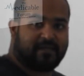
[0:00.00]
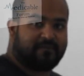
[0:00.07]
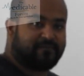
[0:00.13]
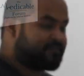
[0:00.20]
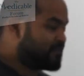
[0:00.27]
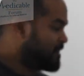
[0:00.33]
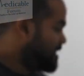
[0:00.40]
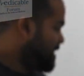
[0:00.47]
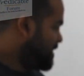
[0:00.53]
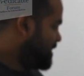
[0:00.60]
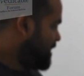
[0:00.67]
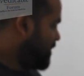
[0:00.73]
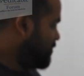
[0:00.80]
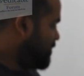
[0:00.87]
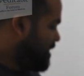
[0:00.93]
hours.
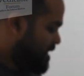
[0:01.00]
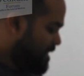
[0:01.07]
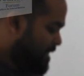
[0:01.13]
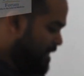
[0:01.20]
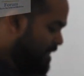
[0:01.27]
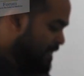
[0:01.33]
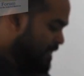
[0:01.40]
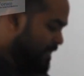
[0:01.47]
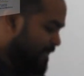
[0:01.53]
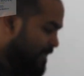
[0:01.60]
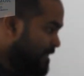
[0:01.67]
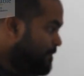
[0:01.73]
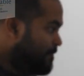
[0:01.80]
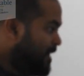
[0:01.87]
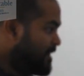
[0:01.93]
Now,
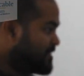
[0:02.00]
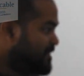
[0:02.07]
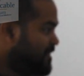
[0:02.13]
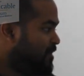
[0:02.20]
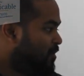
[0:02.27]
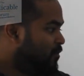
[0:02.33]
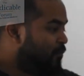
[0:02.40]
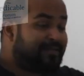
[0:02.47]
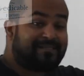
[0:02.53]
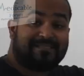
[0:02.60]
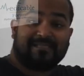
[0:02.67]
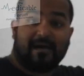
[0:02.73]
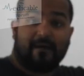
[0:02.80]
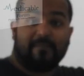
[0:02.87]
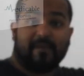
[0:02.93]
in a patient who
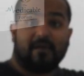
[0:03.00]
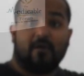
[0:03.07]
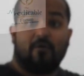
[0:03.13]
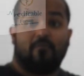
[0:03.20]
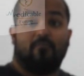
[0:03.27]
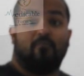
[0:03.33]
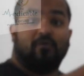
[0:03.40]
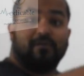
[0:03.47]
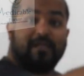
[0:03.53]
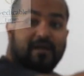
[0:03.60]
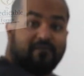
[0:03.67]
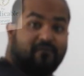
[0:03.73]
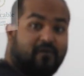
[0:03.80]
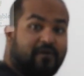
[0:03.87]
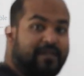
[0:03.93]
is coming more
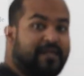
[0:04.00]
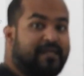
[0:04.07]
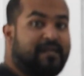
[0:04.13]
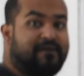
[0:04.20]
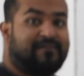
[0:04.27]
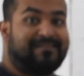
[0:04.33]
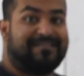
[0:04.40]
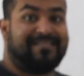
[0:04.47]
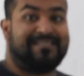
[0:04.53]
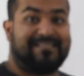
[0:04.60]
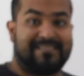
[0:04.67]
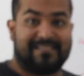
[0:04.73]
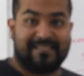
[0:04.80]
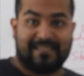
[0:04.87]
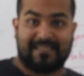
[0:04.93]
than 48 hours,
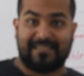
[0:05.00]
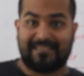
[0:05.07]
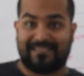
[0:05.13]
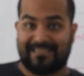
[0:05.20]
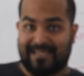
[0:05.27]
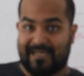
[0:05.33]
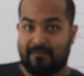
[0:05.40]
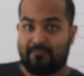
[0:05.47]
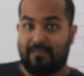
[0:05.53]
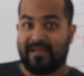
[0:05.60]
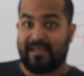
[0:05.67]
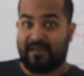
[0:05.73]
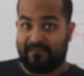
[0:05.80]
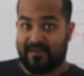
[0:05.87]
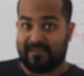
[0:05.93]
it is said by
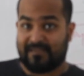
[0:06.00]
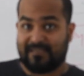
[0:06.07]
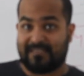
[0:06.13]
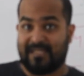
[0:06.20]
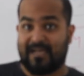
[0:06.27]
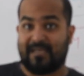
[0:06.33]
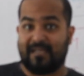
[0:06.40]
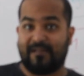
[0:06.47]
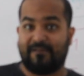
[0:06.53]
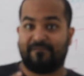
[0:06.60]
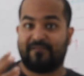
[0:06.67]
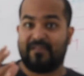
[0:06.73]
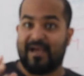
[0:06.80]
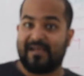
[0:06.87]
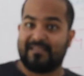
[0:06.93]
evidence that
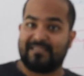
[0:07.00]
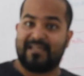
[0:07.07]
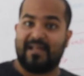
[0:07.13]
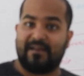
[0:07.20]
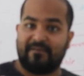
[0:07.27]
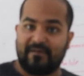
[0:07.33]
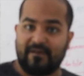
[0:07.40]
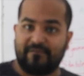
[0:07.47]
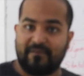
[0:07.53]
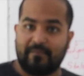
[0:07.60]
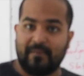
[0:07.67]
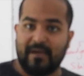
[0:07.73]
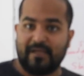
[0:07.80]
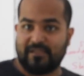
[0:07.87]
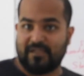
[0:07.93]
if there is an atrial
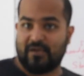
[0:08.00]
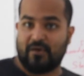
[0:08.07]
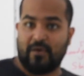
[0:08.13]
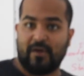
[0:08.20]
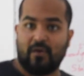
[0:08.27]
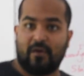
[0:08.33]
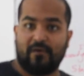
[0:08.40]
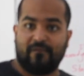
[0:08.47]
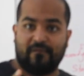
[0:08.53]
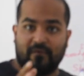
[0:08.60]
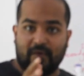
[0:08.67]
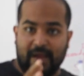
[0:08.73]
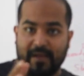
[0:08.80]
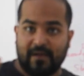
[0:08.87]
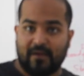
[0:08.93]
fibrillation going on
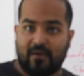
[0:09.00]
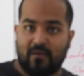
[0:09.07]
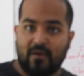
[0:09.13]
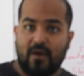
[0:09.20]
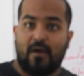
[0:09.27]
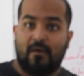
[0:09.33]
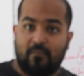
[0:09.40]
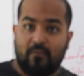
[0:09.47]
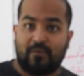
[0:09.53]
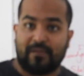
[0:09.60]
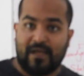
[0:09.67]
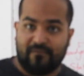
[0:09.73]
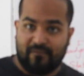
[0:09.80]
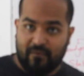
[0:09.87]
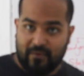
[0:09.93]
for like around more
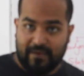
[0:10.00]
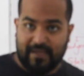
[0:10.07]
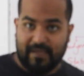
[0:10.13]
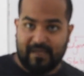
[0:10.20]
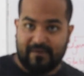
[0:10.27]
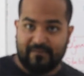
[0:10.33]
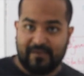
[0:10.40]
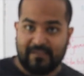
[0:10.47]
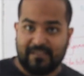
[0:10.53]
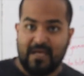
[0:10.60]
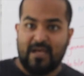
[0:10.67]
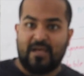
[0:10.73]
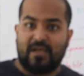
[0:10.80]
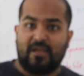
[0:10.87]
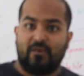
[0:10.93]
than 48 hours,
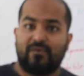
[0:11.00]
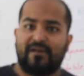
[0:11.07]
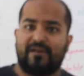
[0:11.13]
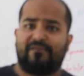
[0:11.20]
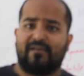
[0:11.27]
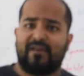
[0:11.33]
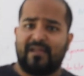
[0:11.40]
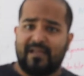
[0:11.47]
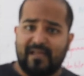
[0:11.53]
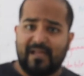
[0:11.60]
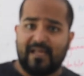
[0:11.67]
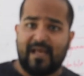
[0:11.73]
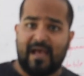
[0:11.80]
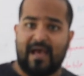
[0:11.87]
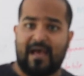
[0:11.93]
you
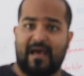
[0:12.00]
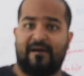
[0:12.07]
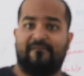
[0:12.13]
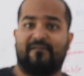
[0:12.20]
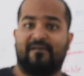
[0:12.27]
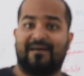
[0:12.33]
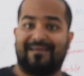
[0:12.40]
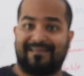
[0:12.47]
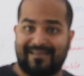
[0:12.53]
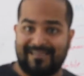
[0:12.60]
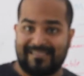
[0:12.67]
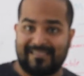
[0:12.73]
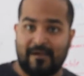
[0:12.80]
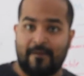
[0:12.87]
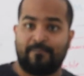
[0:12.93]
definitely have a
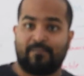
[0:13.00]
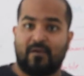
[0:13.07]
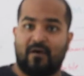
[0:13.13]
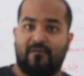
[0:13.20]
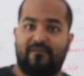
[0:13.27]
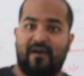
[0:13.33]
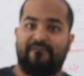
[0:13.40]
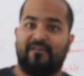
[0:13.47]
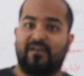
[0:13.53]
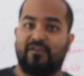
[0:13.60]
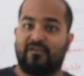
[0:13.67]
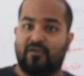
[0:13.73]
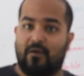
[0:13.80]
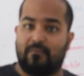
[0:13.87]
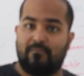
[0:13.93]
risk of having
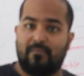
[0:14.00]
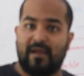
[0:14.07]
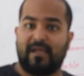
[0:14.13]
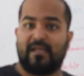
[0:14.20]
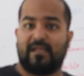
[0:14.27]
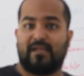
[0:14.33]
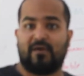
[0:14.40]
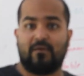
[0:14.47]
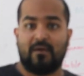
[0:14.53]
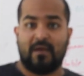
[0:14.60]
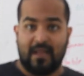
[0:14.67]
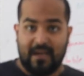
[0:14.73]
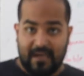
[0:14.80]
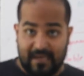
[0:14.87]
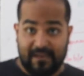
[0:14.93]
thrombi in your
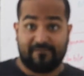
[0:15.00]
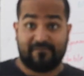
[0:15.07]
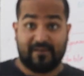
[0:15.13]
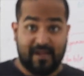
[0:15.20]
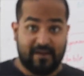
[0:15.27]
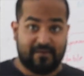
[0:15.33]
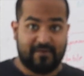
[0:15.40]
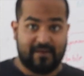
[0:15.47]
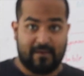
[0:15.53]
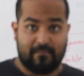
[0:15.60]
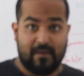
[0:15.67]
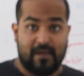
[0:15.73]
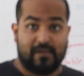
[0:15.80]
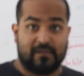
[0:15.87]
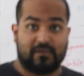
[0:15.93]
left
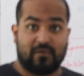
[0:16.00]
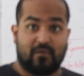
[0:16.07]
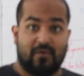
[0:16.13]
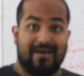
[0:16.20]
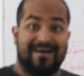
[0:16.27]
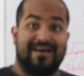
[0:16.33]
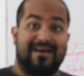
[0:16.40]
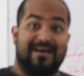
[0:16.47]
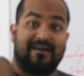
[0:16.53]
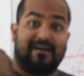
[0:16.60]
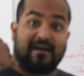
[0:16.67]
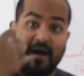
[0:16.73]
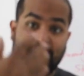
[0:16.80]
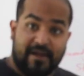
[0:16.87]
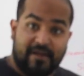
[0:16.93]
atrium. So,
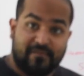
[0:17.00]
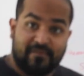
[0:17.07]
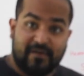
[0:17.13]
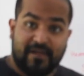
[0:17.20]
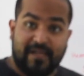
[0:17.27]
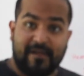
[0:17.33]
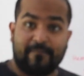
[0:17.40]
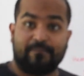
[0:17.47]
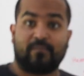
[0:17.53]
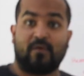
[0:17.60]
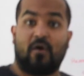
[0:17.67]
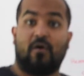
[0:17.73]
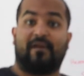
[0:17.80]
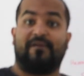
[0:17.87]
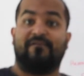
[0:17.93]

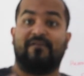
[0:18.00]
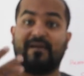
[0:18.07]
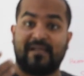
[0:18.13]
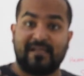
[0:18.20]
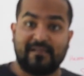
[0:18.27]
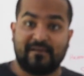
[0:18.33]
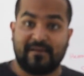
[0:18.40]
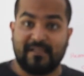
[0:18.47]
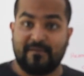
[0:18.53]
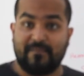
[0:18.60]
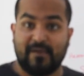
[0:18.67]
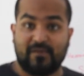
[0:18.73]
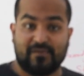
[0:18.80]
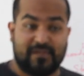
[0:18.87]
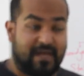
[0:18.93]
cardioverting or reverting the
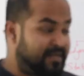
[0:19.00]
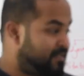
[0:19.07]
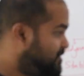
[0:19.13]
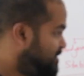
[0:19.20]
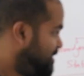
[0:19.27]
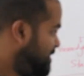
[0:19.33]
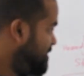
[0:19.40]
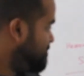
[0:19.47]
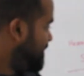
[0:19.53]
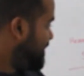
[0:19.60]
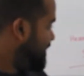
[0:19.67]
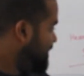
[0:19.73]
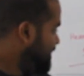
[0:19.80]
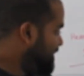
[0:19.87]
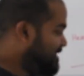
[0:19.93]
rhythm into sinus rhythm
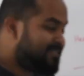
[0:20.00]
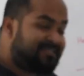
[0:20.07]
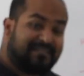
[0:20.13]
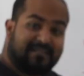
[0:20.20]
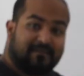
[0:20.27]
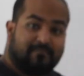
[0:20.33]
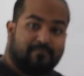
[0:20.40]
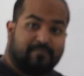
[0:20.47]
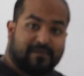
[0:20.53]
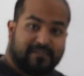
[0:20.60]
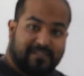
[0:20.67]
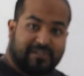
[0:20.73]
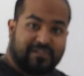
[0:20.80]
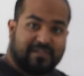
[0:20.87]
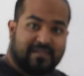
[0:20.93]
in this
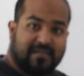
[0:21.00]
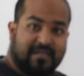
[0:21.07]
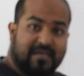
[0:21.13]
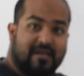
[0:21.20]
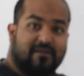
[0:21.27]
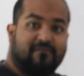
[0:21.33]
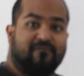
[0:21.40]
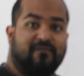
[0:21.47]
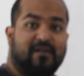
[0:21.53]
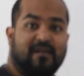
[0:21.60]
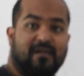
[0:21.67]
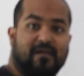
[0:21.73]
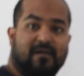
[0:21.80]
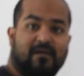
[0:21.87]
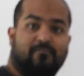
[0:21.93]
position
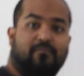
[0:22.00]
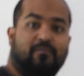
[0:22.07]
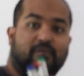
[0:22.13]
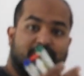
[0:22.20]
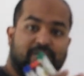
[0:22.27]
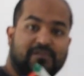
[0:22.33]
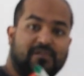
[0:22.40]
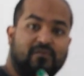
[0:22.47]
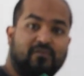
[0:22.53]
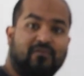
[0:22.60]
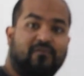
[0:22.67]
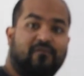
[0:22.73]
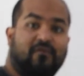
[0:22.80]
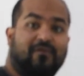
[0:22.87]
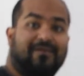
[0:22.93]
will pose
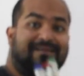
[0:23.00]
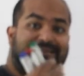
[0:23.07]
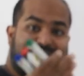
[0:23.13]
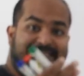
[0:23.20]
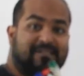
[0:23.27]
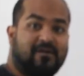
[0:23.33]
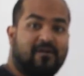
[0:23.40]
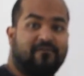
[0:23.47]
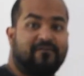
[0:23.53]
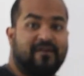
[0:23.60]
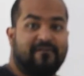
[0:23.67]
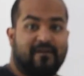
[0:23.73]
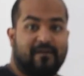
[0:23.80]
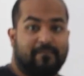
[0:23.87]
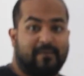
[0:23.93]
you for a risk of
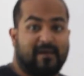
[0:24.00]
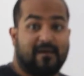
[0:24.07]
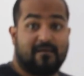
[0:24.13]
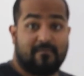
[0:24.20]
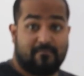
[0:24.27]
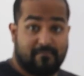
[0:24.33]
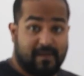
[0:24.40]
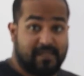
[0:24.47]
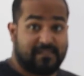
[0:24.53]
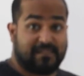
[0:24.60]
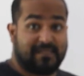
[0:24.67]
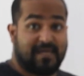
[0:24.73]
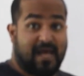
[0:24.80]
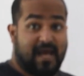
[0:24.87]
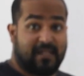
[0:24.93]
developing a
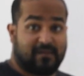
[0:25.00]
major